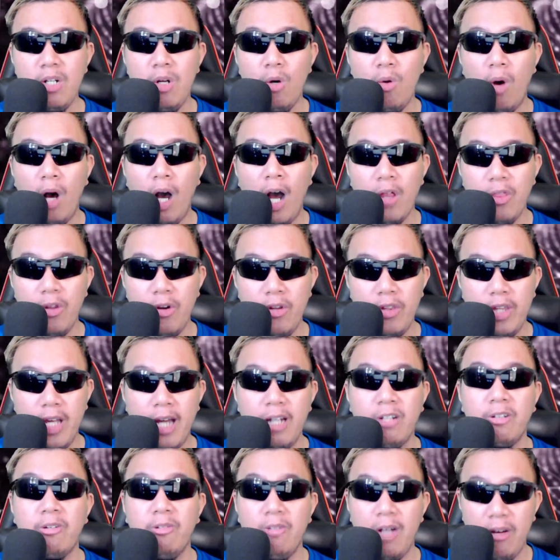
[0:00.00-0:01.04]
no other
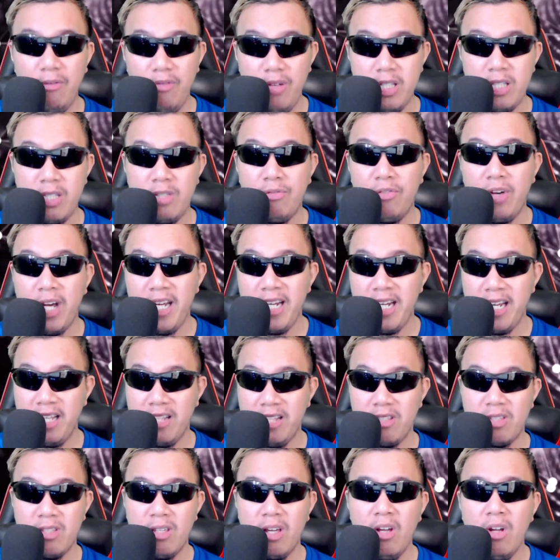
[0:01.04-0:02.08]
than Gravis
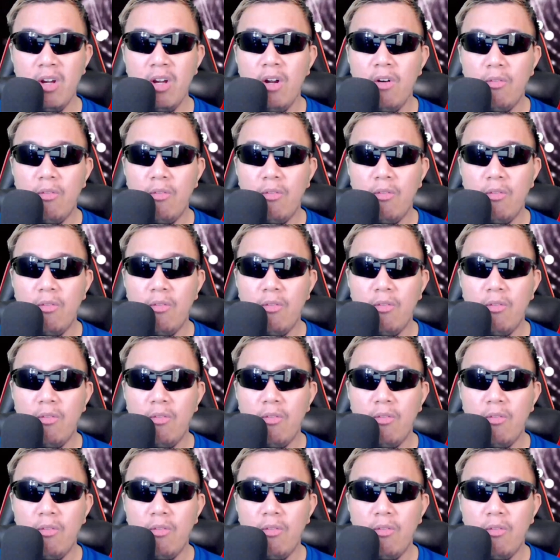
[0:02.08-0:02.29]
Finance.